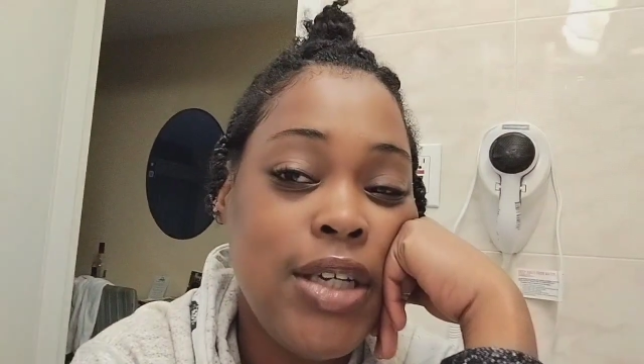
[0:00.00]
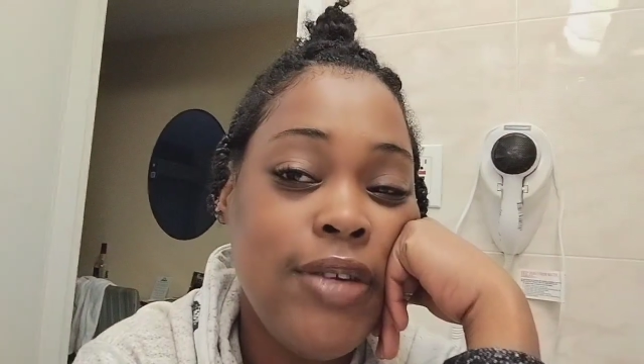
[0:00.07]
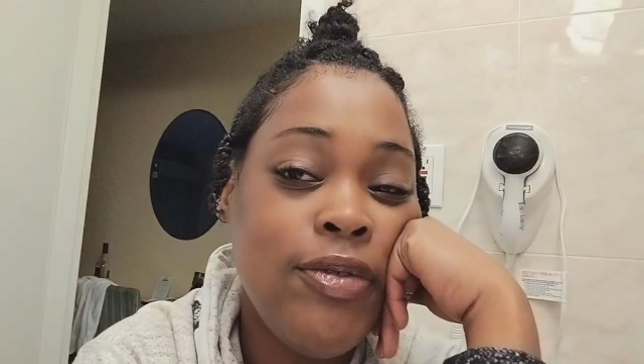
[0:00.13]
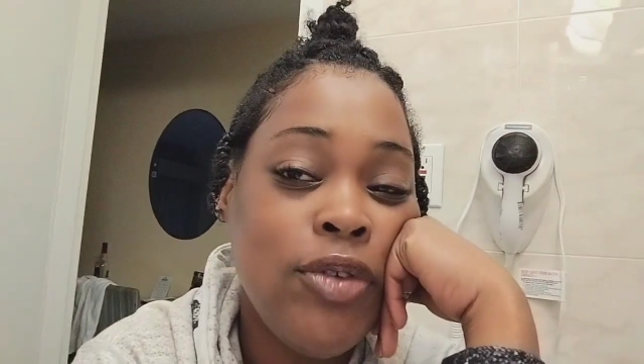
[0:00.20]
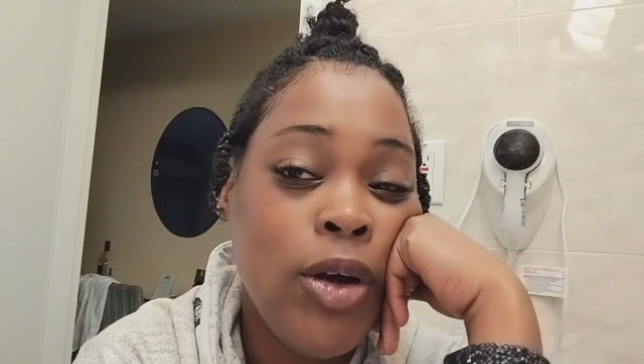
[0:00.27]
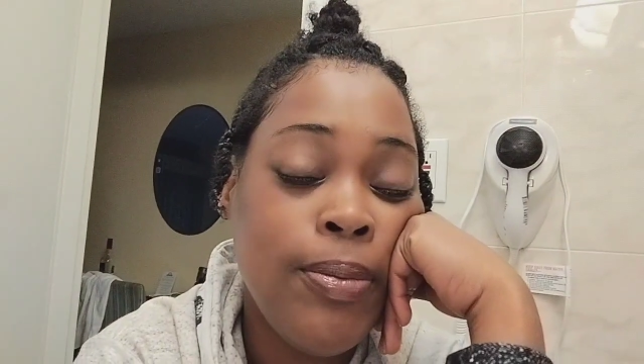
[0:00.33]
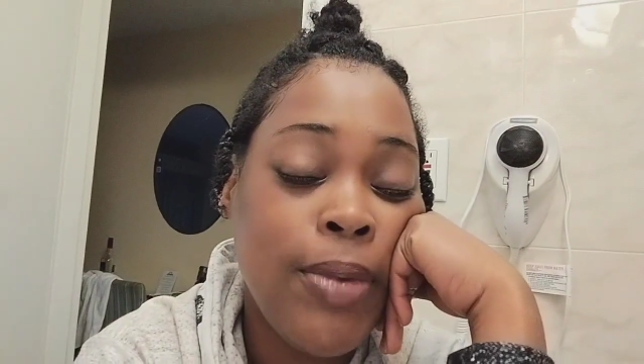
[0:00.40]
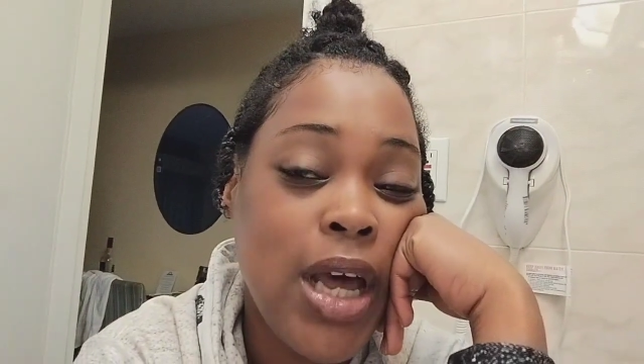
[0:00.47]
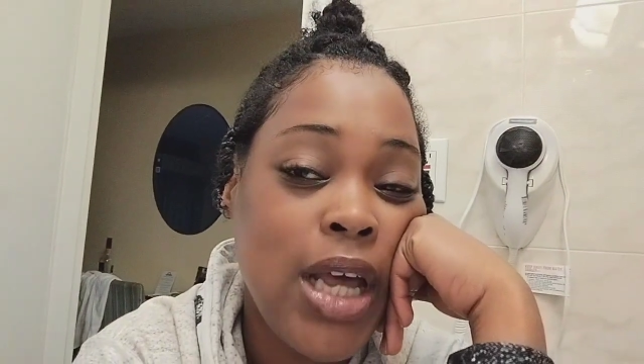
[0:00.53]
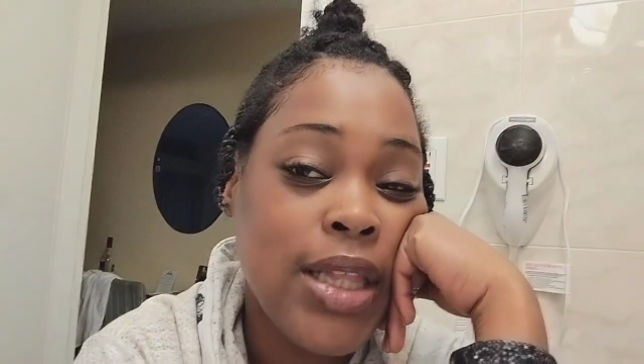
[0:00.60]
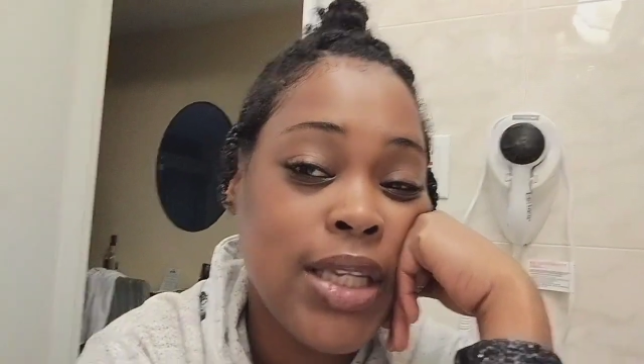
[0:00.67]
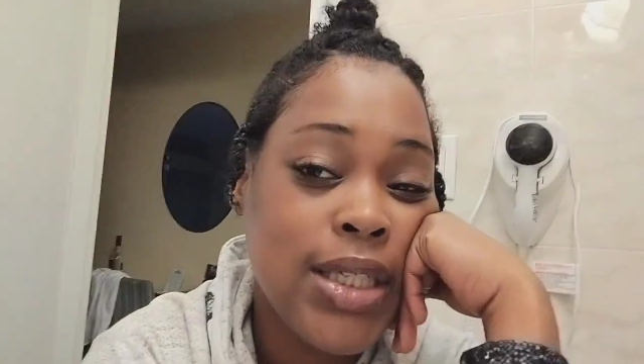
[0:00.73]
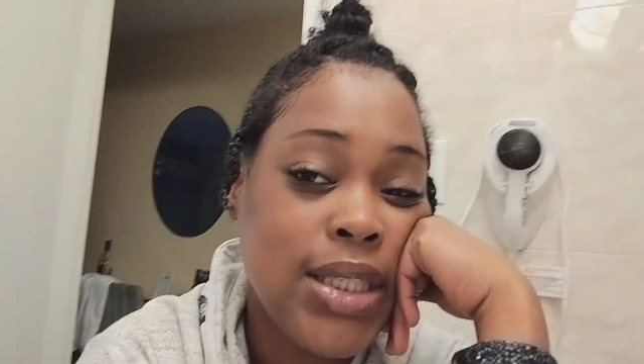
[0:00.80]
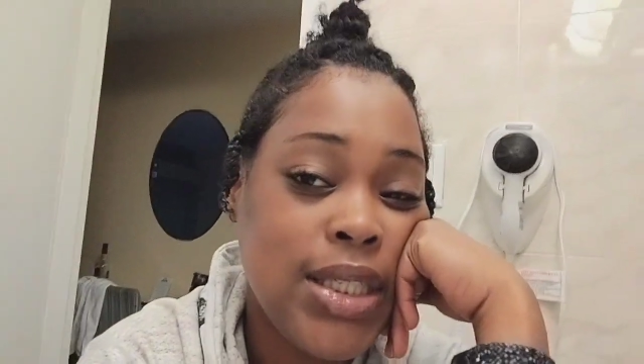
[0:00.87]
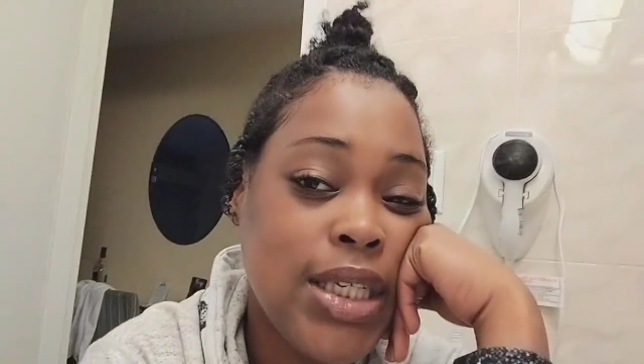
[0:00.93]
Even though I'm not in
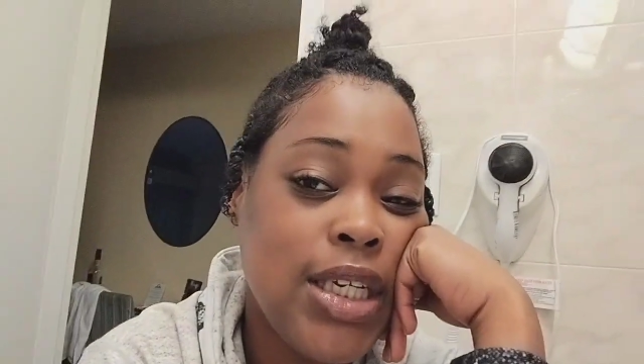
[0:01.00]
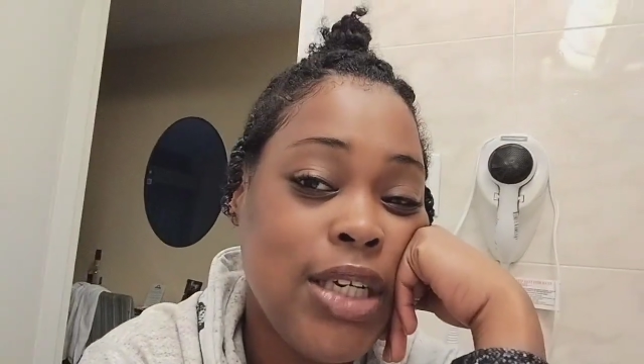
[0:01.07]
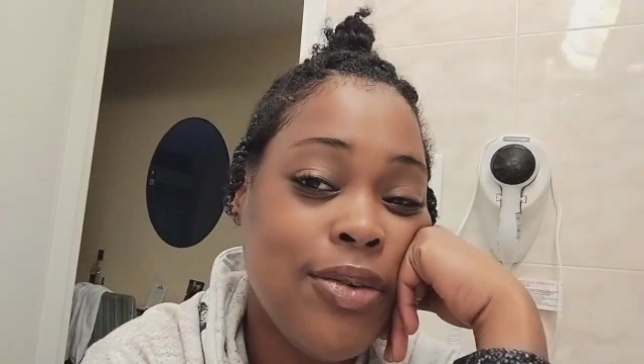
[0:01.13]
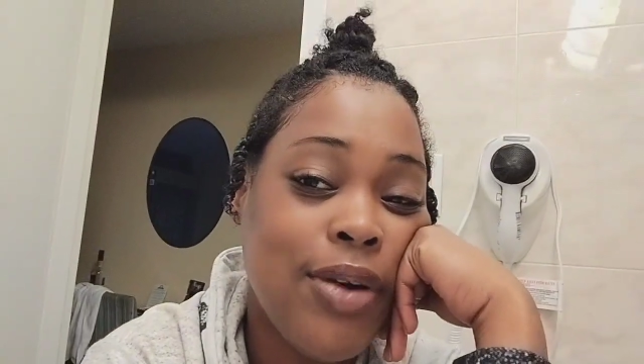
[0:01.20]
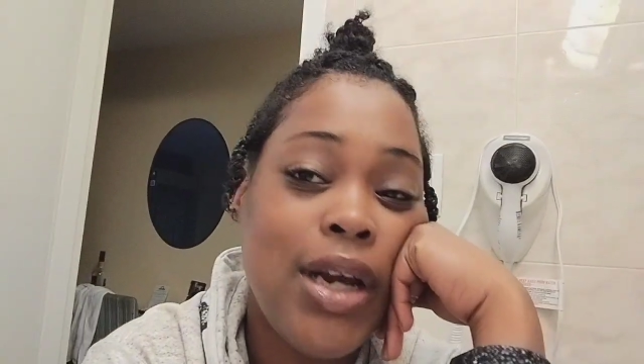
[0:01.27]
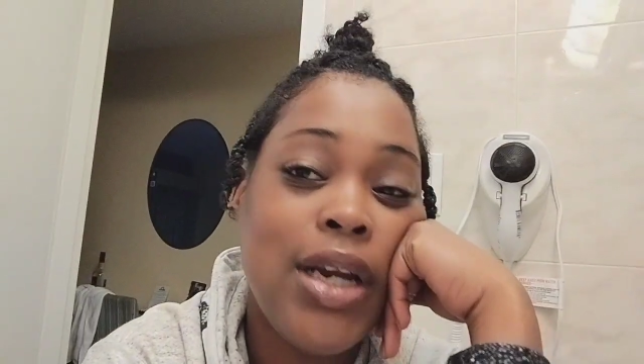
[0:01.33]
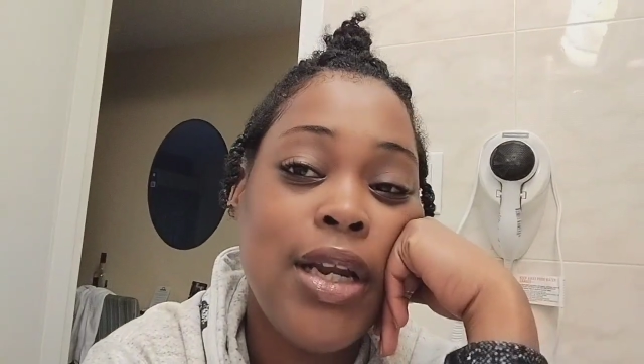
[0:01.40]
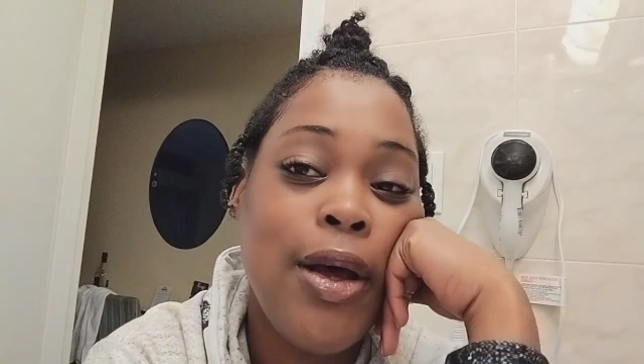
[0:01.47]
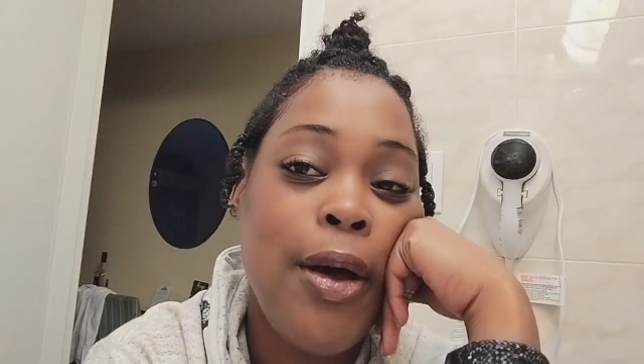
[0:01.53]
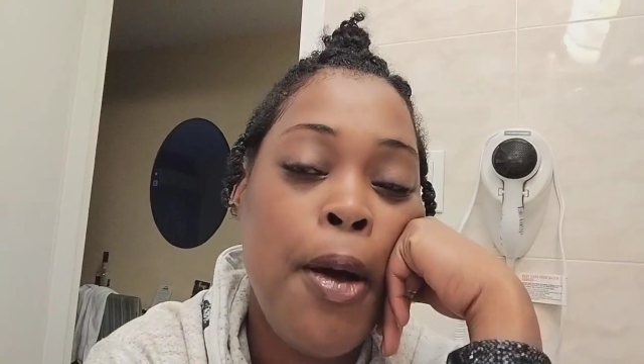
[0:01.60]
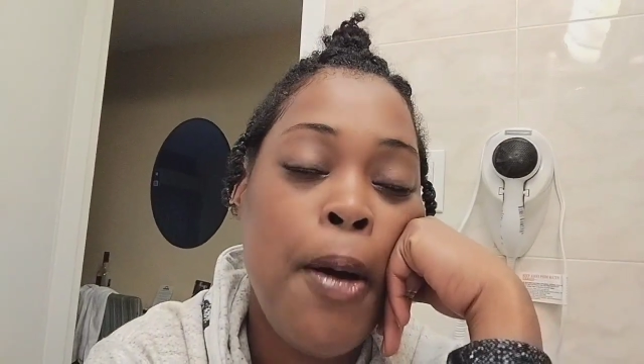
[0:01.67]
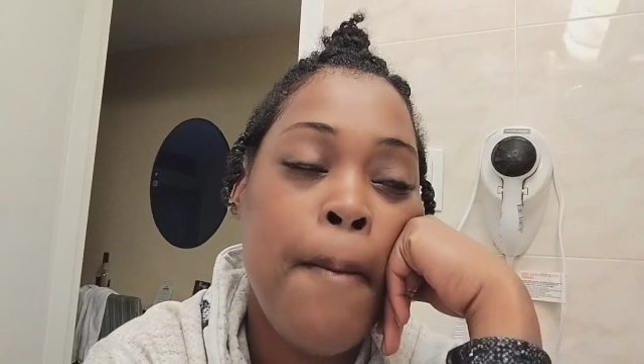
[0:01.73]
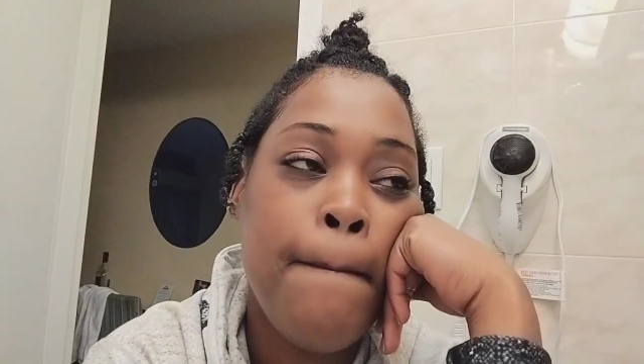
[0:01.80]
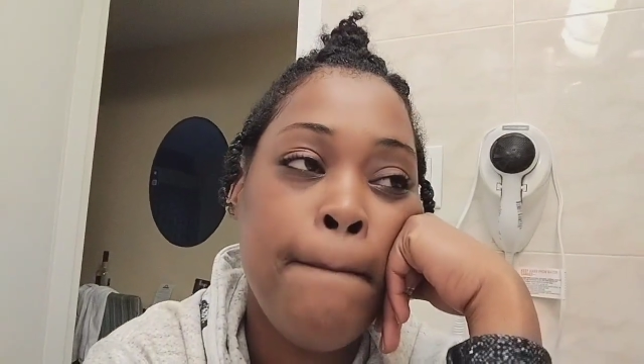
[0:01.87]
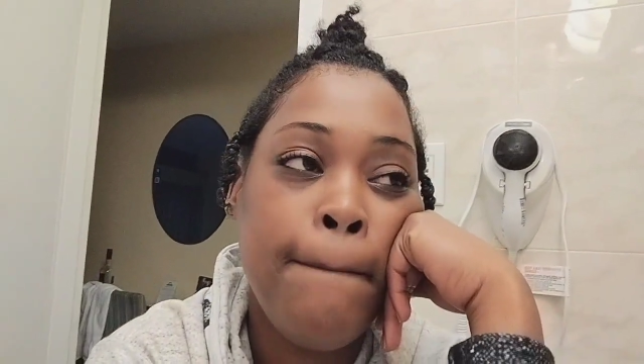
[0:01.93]
the city right now,